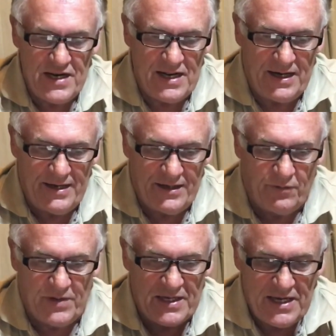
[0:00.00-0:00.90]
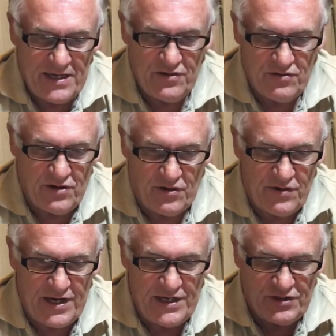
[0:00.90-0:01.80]
a little bit, you go
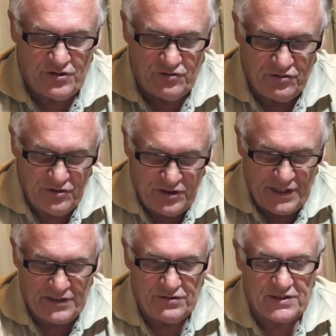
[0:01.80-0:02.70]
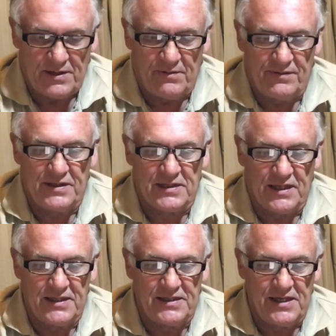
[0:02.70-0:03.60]
into some of the
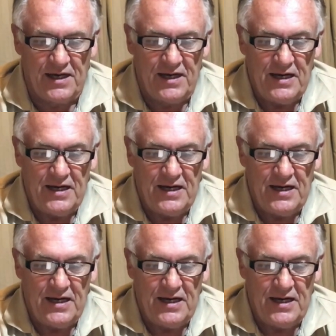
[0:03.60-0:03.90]
sites here,